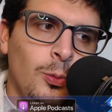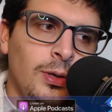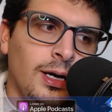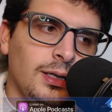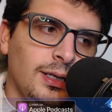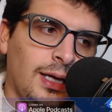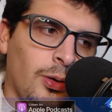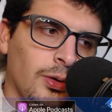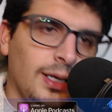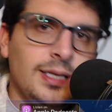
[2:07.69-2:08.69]
We got
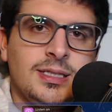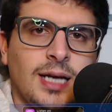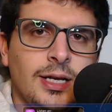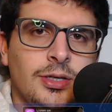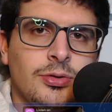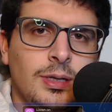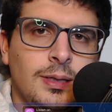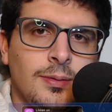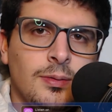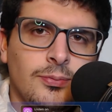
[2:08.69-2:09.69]
our inside
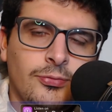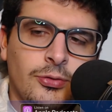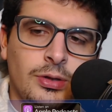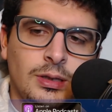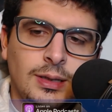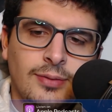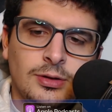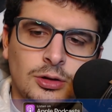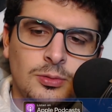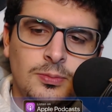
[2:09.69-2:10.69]
tree for the
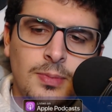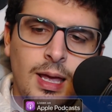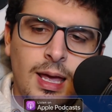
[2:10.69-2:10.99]
living room,